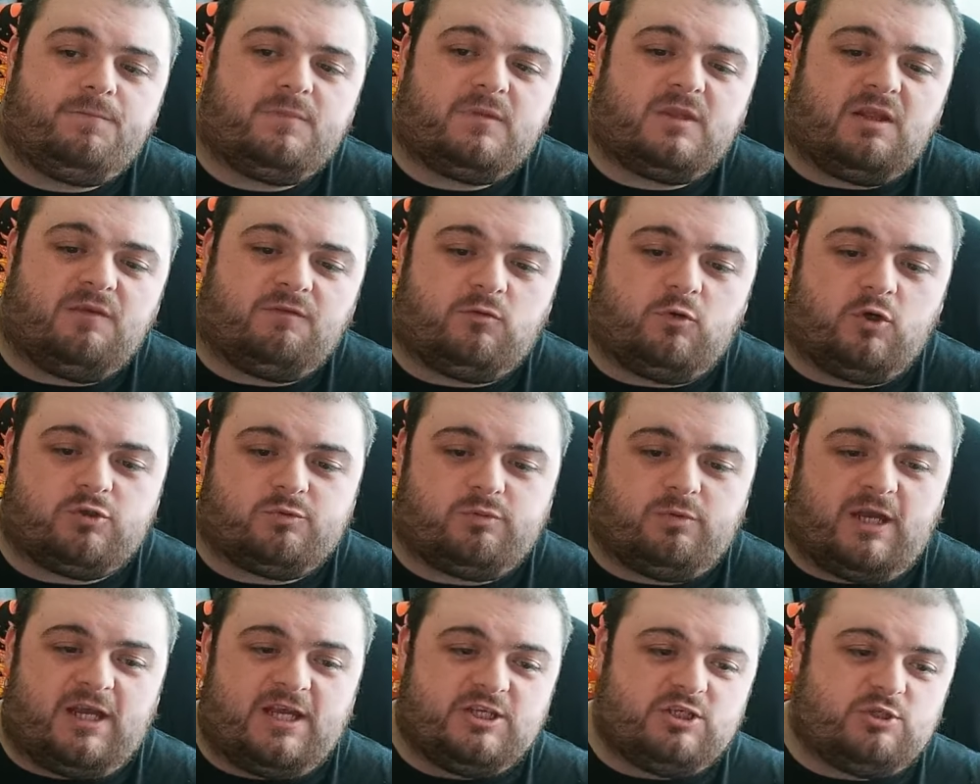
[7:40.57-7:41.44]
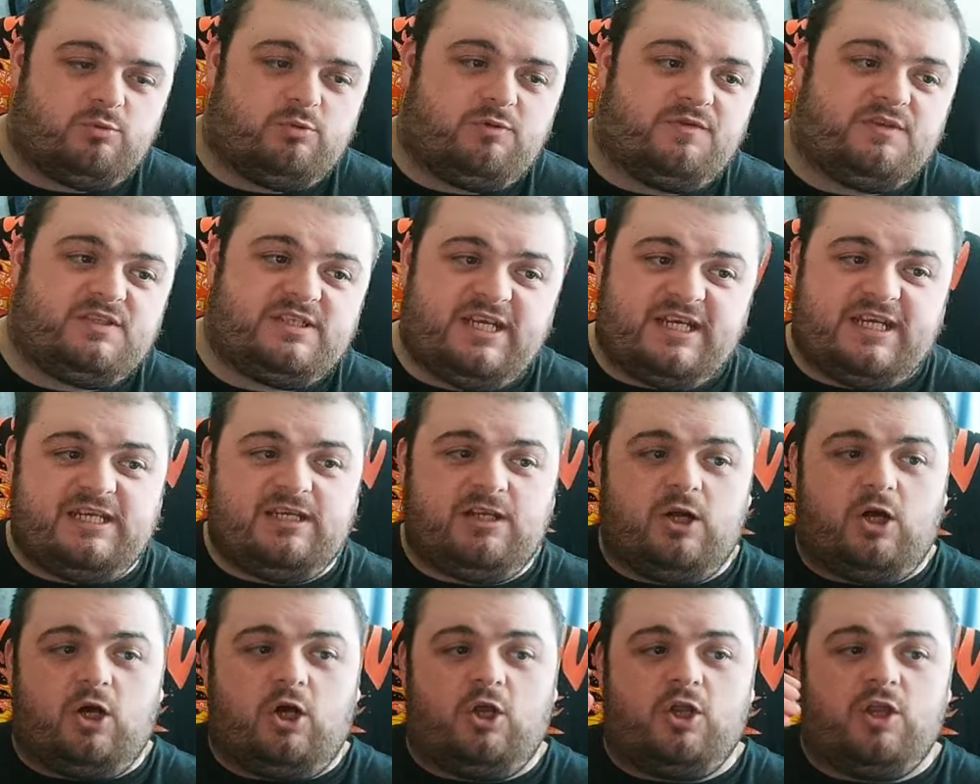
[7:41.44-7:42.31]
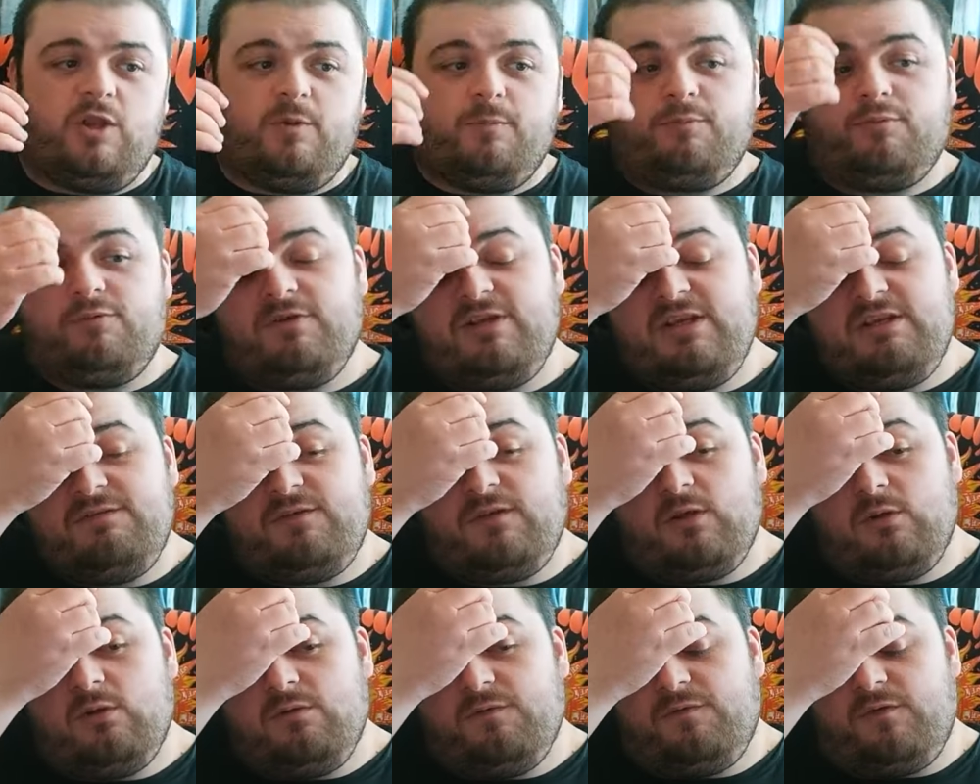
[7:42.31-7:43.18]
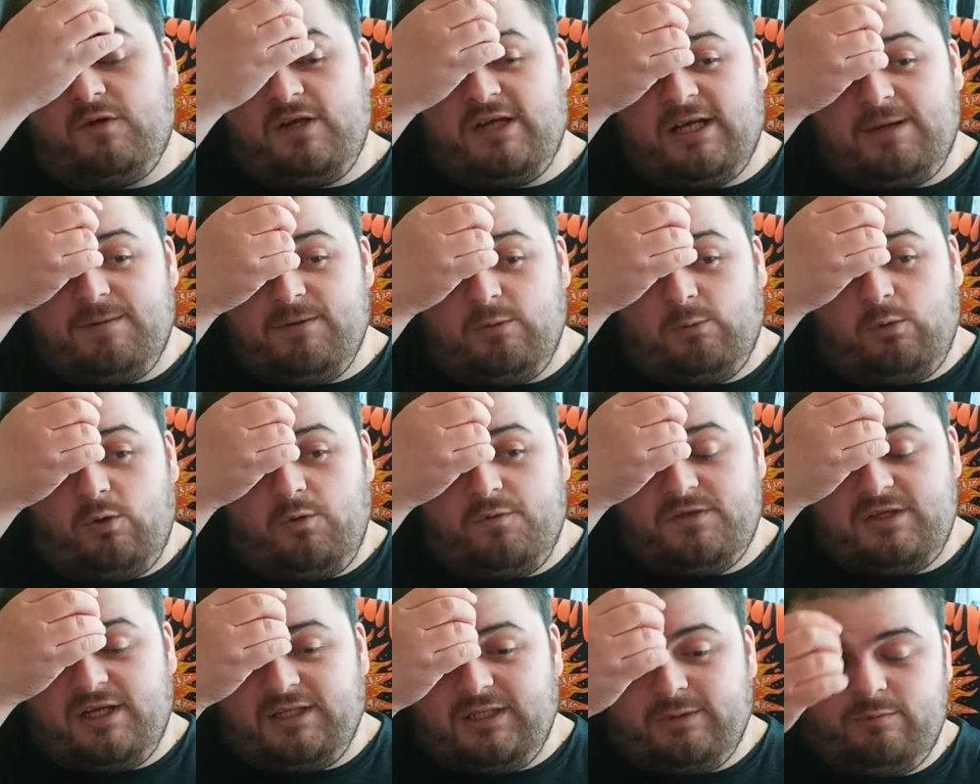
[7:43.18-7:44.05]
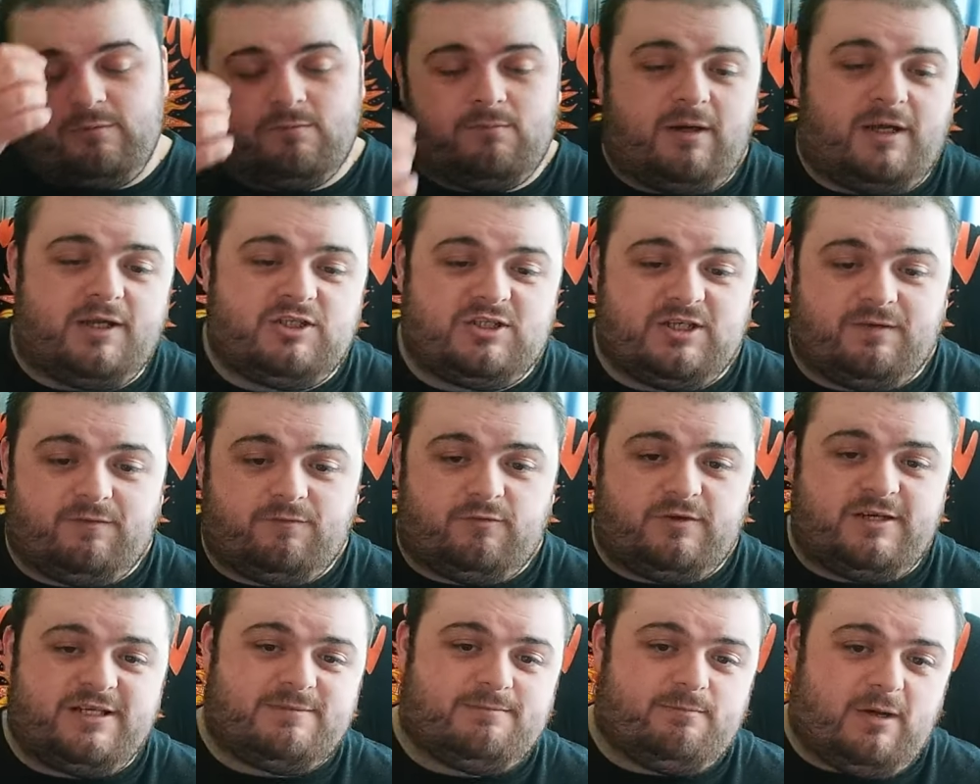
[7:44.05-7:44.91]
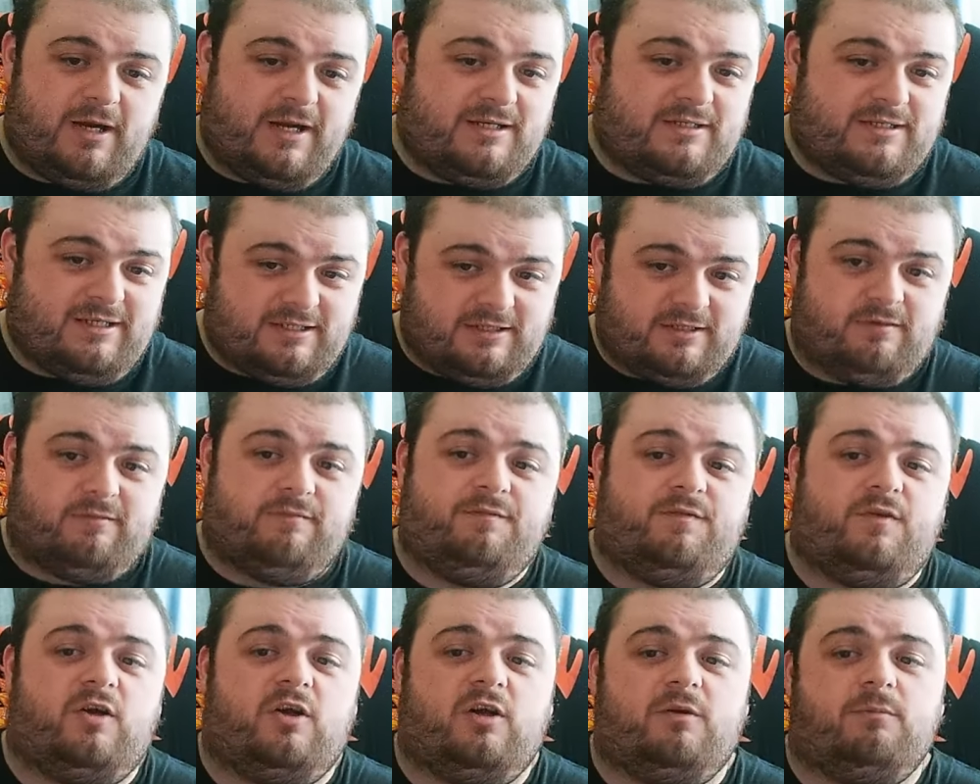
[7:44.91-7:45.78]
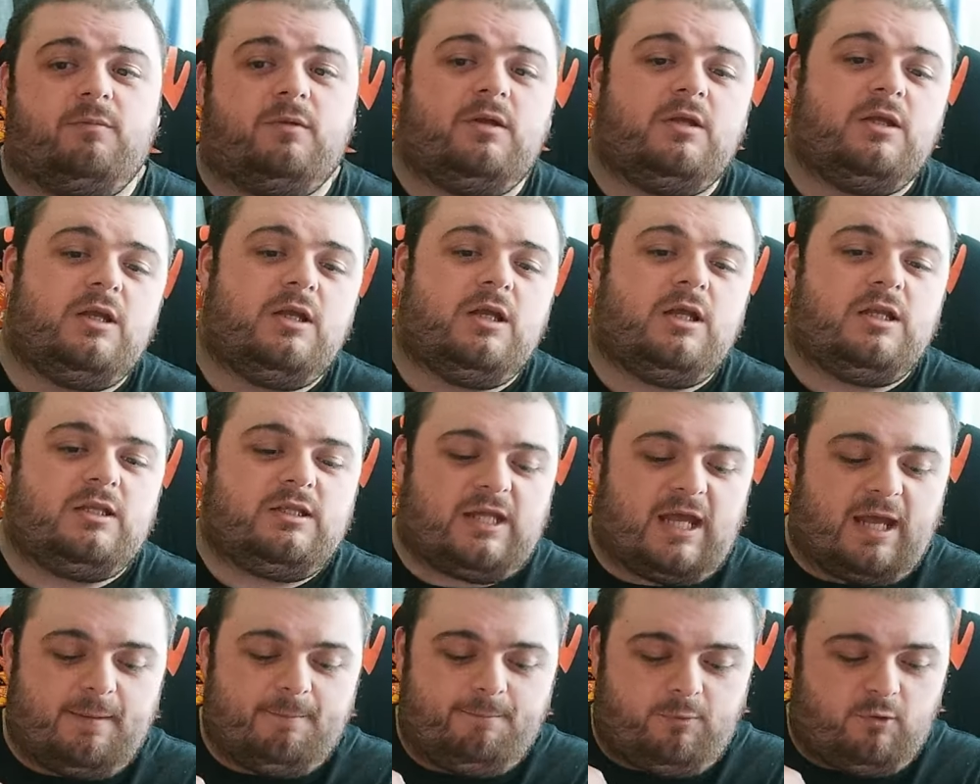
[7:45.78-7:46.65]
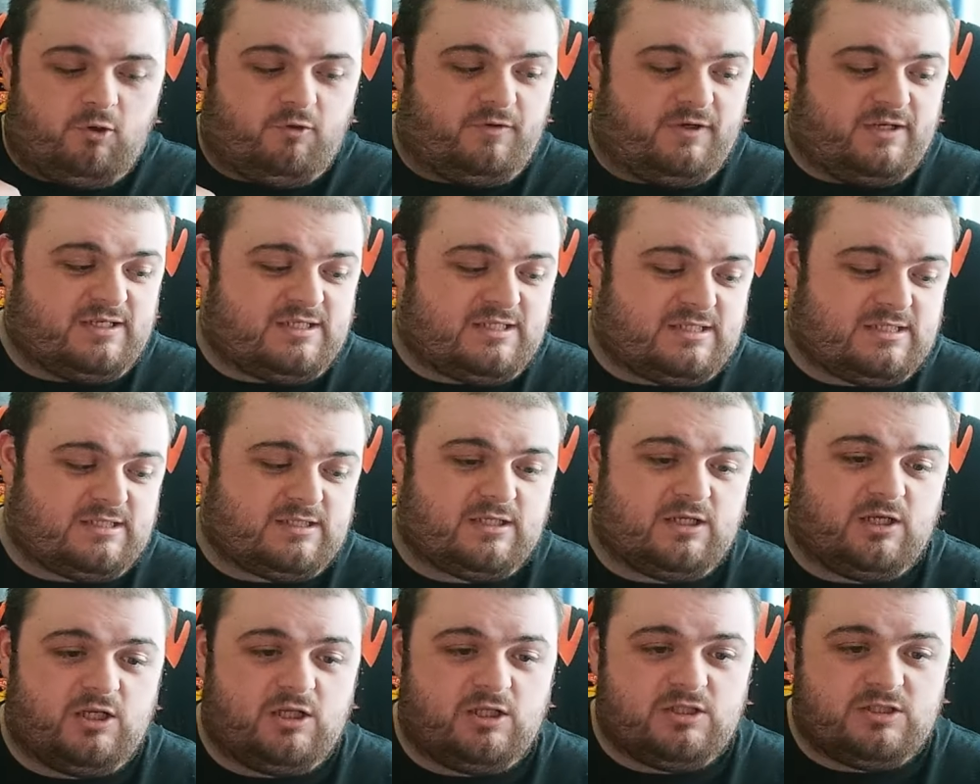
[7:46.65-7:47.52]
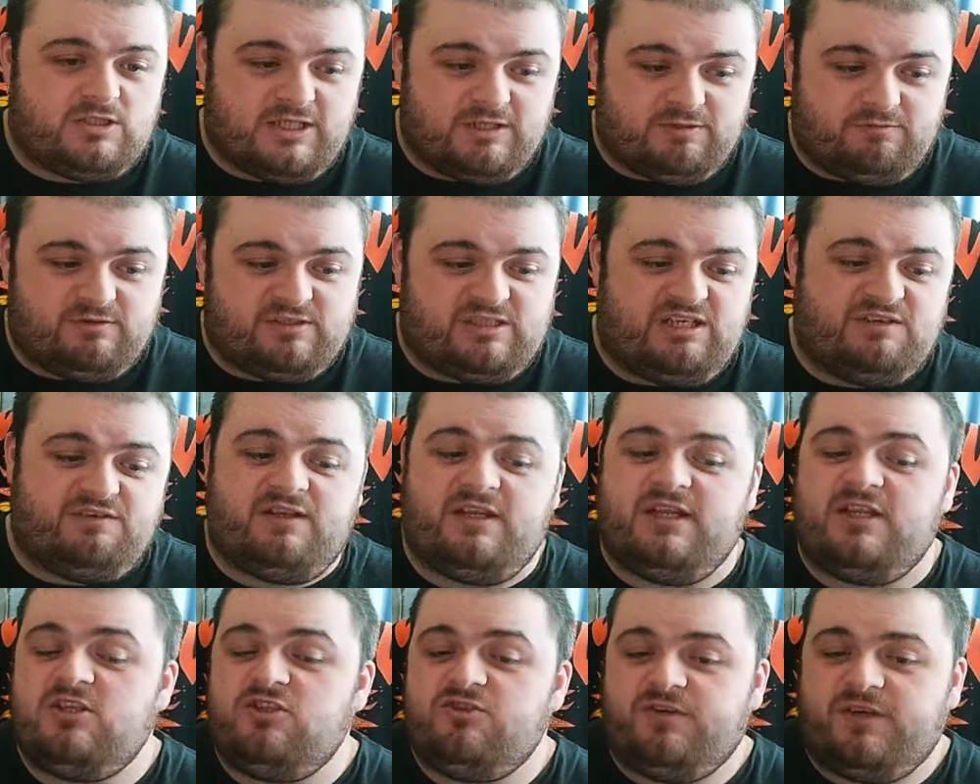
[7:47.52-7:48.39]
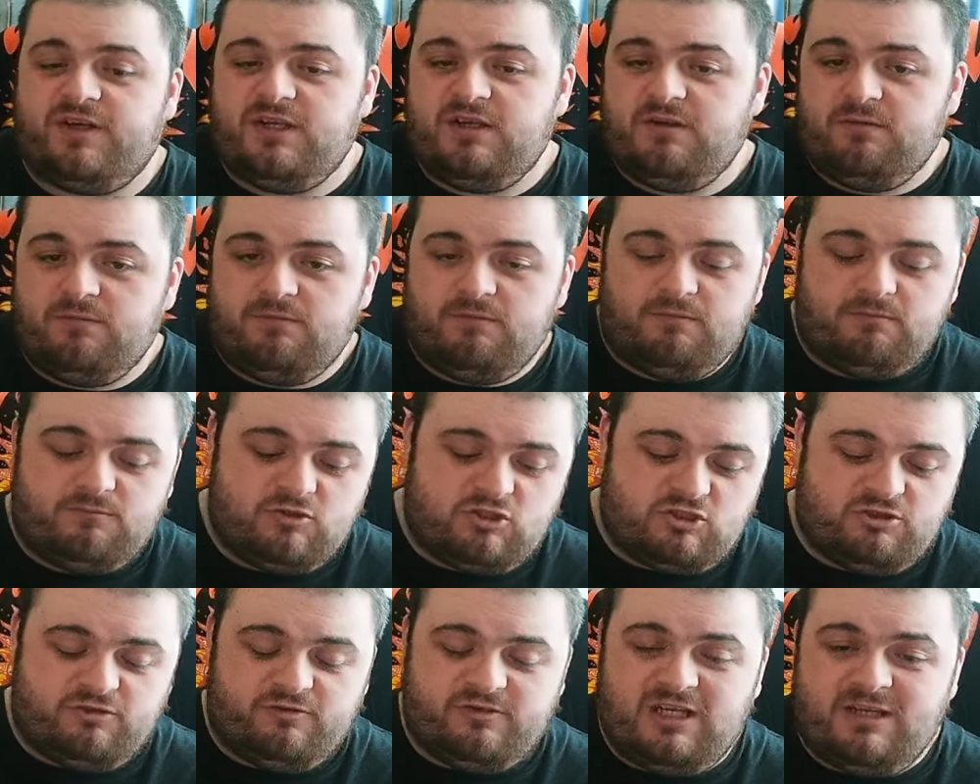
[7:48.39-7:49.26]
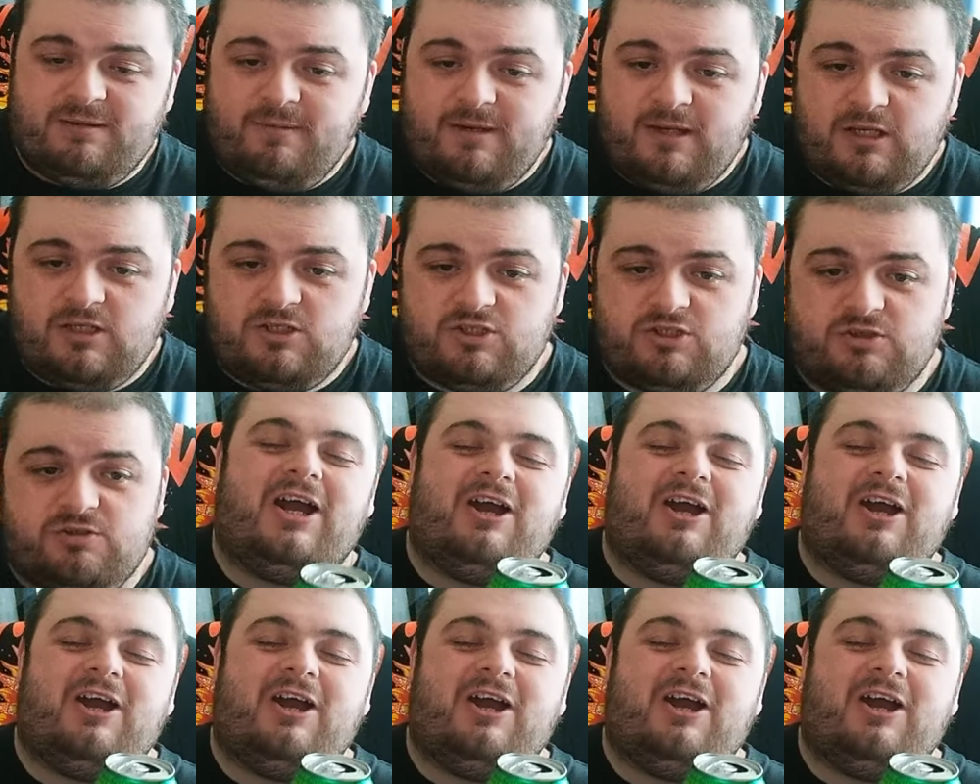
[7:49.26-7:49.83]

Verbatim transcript: Of course, as you would have seen on the preview for Here Come the Wolves that I did with Mike Jeffries, Mike did confirm that Boris did receive an injury during that match.